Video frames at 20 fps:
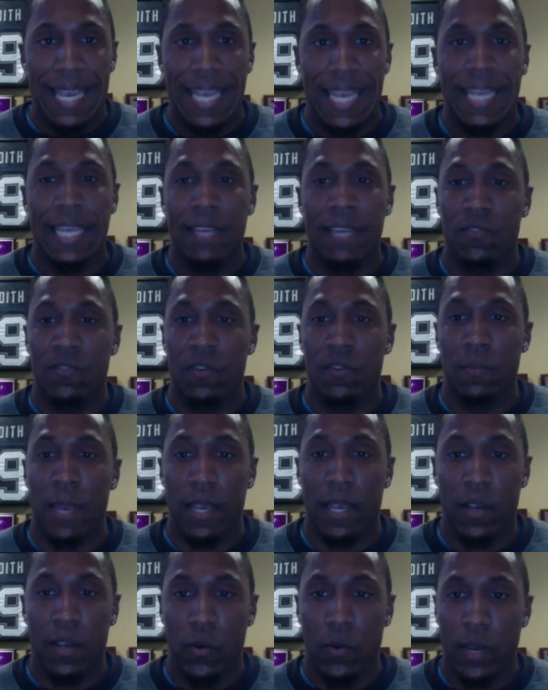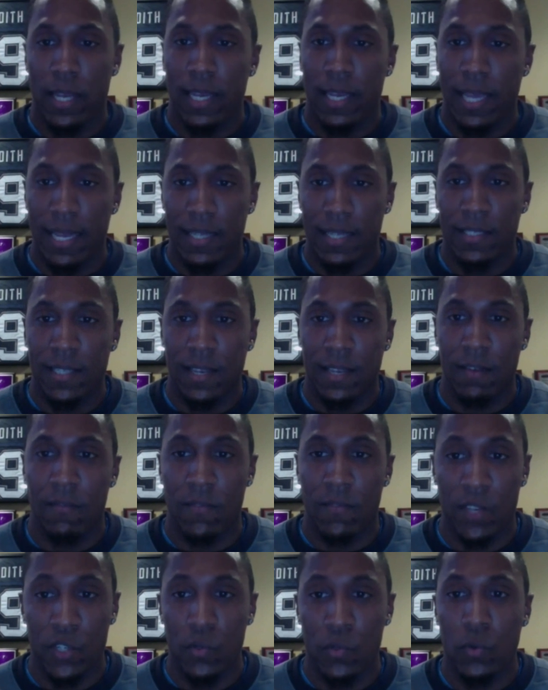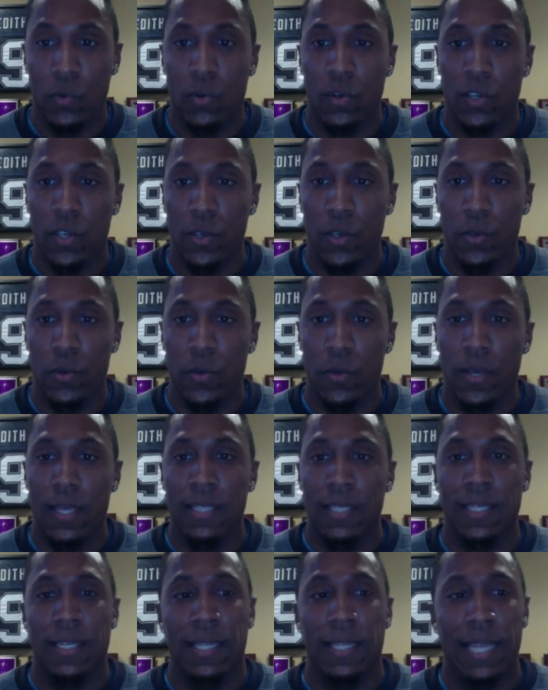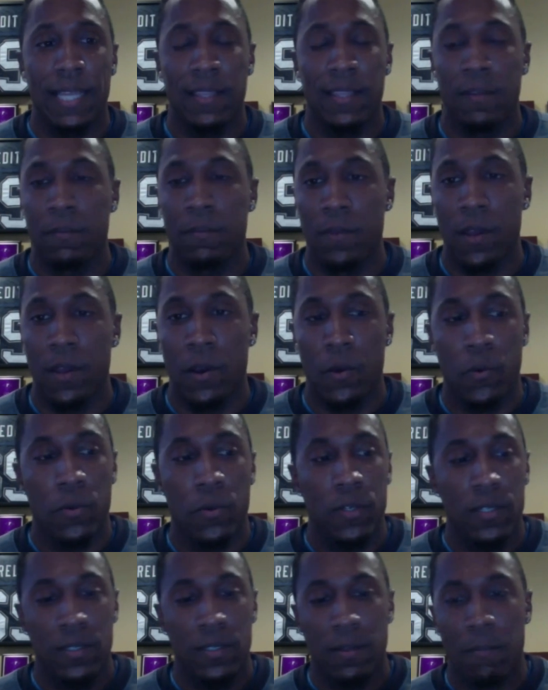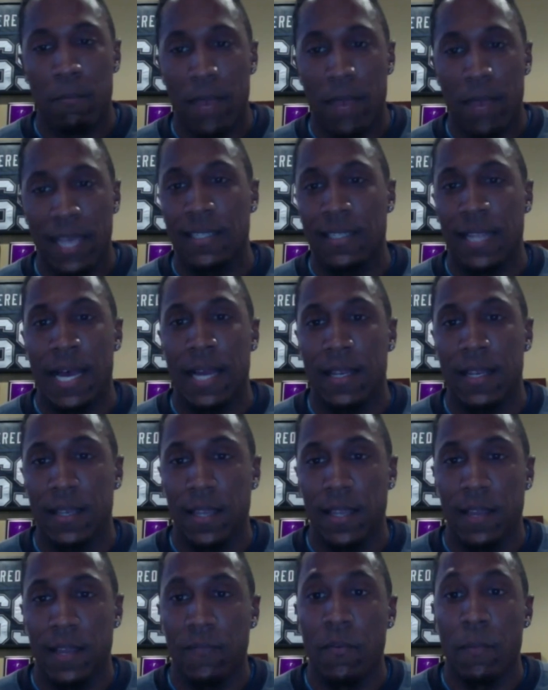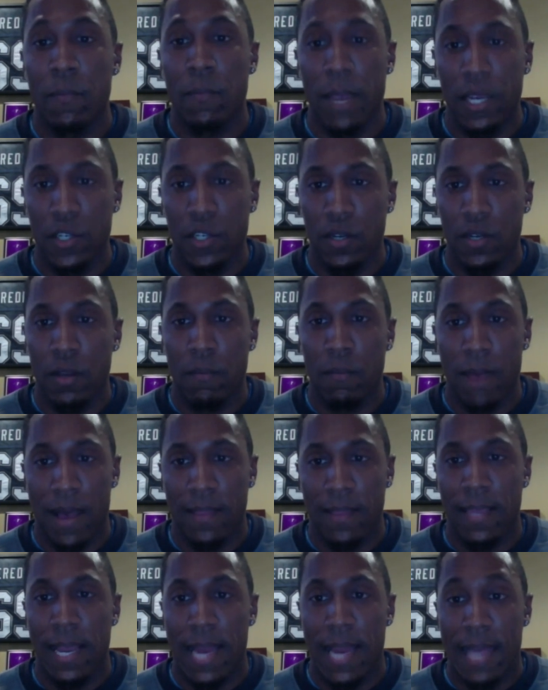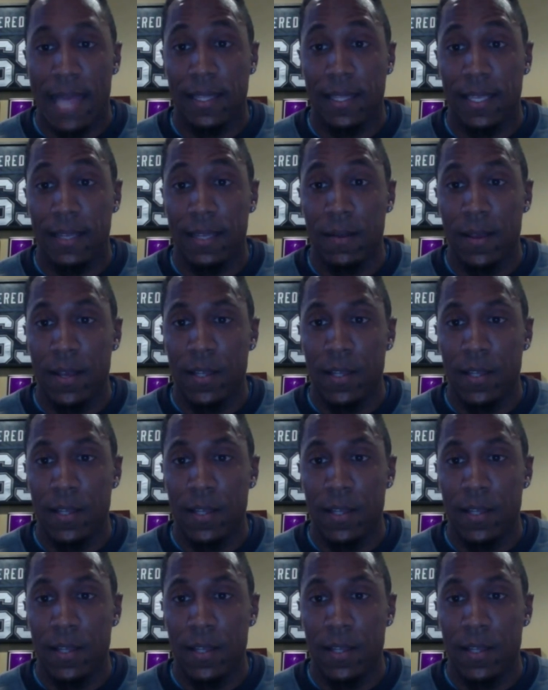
it gives them a quick, instant visual cue to let them know some baseline information about that athlete.